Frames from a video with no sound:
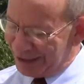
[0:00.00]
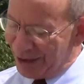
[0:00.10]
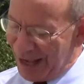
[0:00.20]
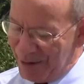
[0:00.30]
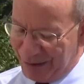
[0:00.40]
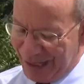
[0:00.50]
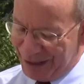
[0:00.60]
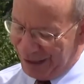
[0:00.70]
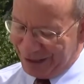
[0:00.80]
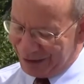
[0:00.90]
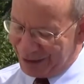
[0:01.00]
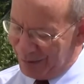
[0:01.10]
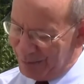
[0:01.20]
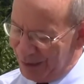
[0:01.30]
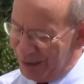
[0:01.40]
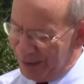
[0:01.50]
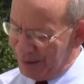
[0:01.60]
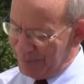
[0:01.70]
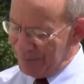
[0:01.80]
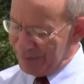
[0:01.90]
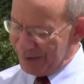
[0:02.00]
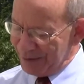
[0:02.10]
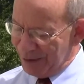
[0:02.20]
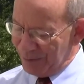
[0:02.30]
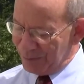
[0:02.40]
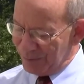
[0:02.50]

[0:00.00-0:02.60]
So that one, I think, is going to be, you know,